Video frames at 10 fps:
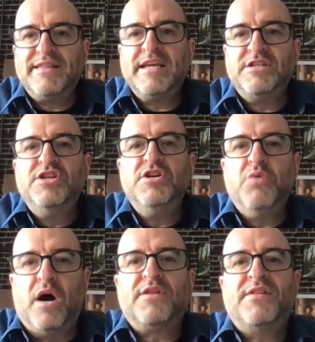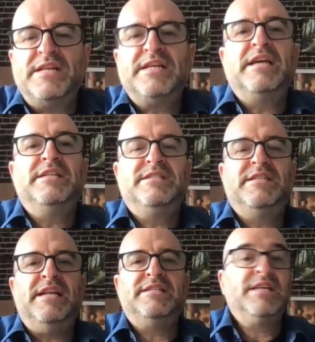nothing to do other
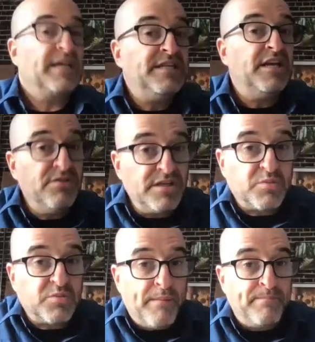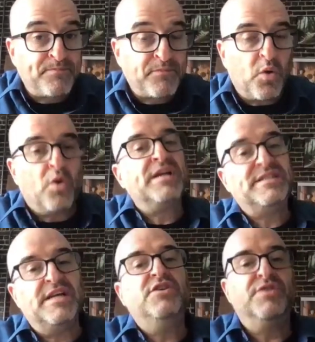than to continue the swim or
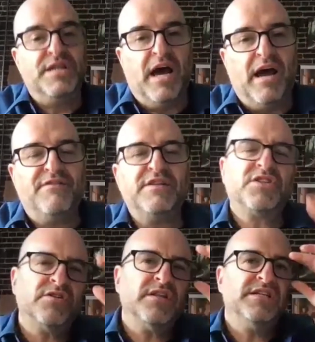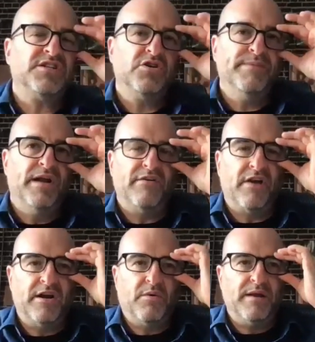continue the dive. And certainly as a scuba
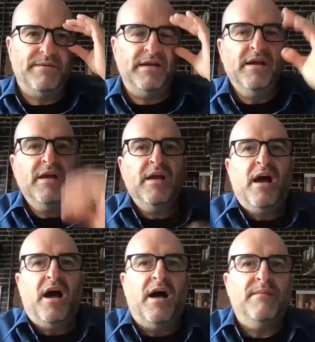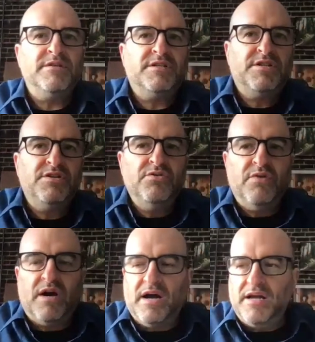diver, I don't want to be
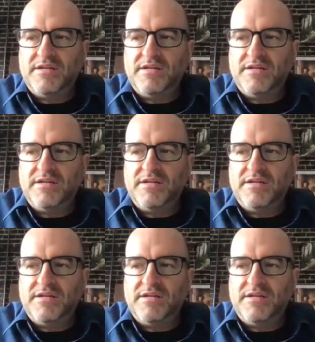too